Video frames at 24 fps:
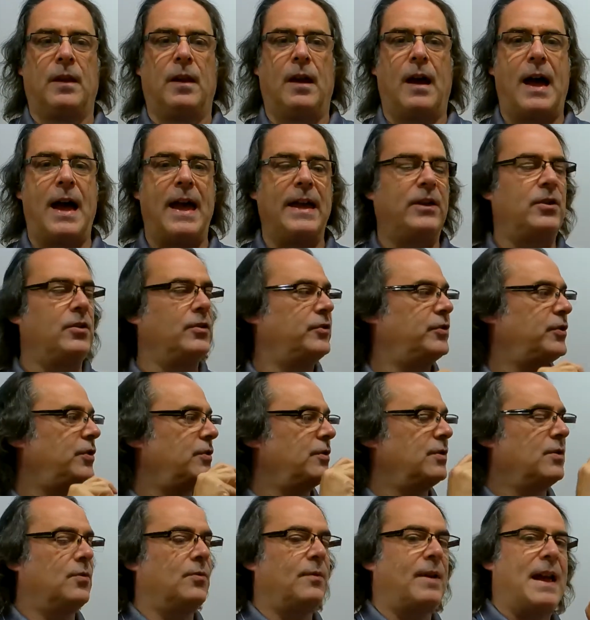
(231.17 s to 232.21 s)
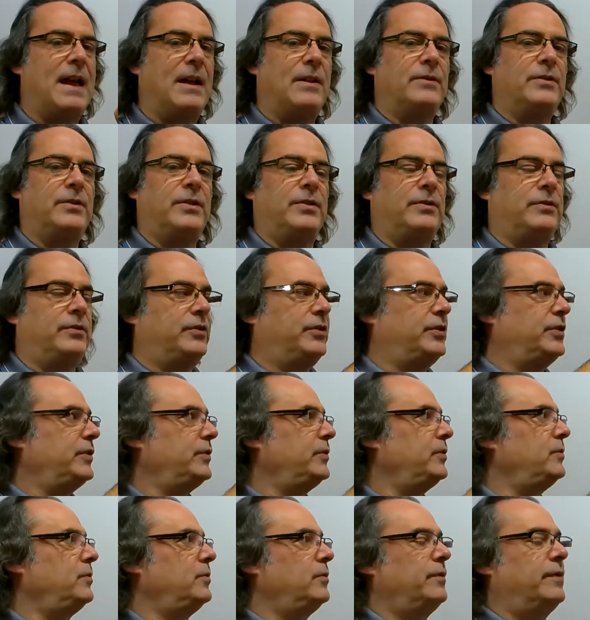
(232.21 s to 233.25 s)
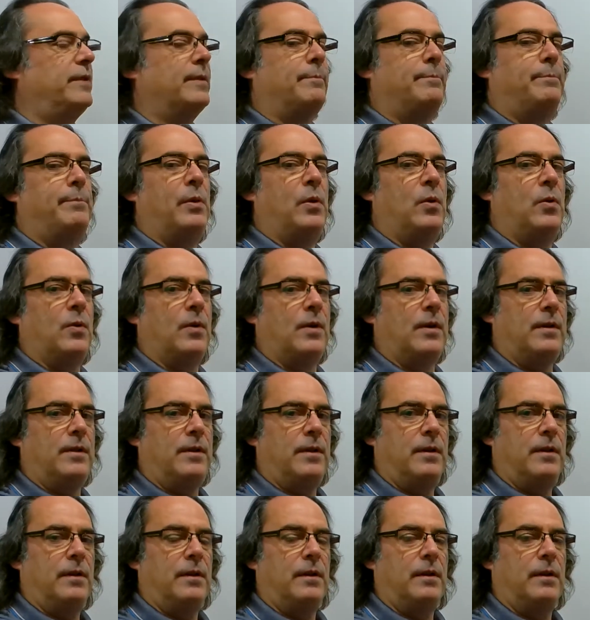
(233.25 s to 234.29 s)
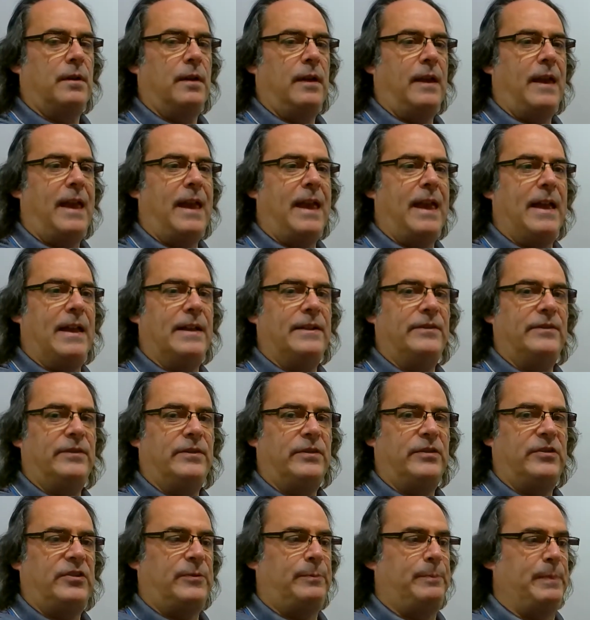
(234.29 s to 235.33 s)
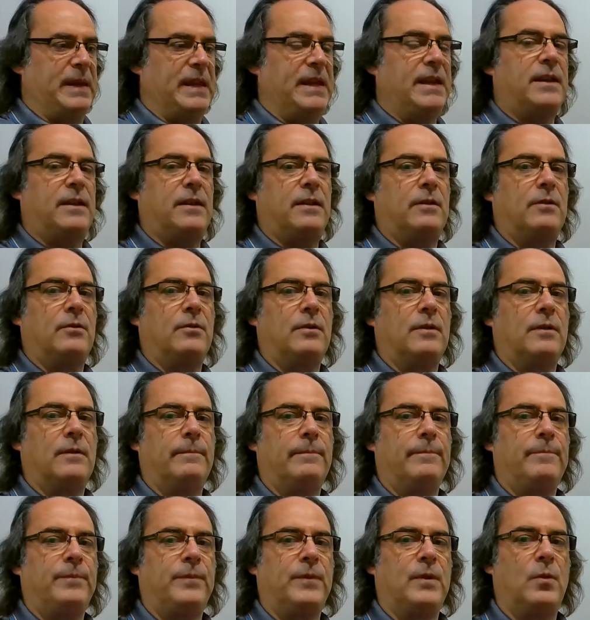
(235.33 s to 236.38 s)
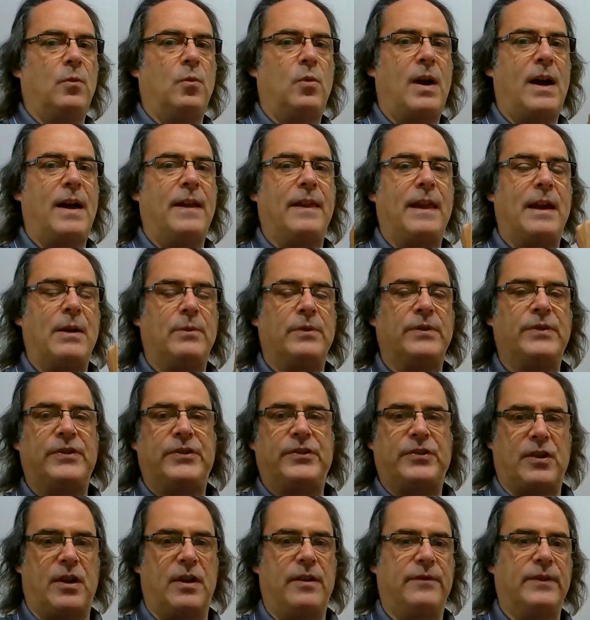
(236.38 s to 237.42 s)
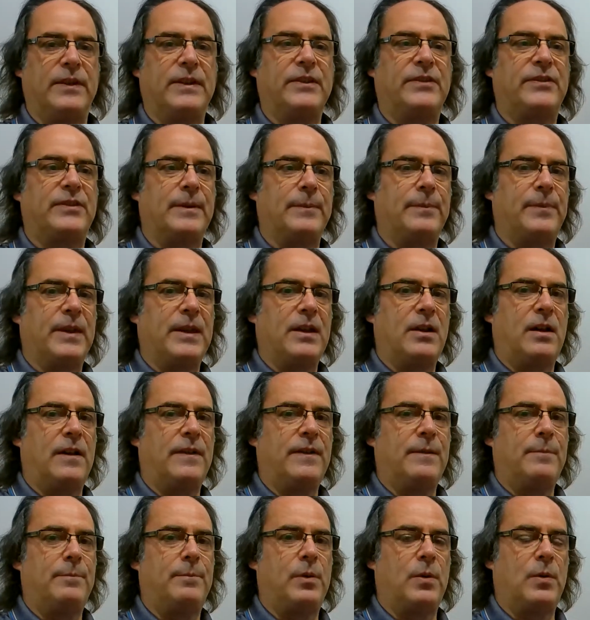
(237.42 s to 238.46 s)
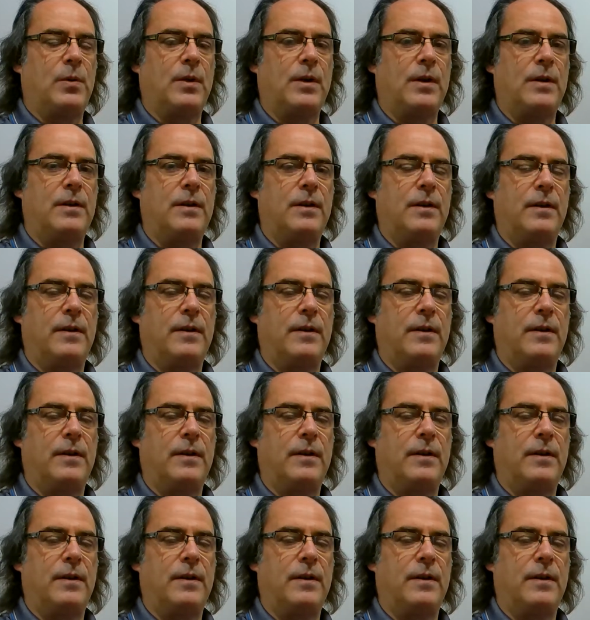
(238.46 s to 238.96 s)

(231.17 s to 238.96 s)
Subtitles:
I could turn around to the board and speak while I was solving something on the board.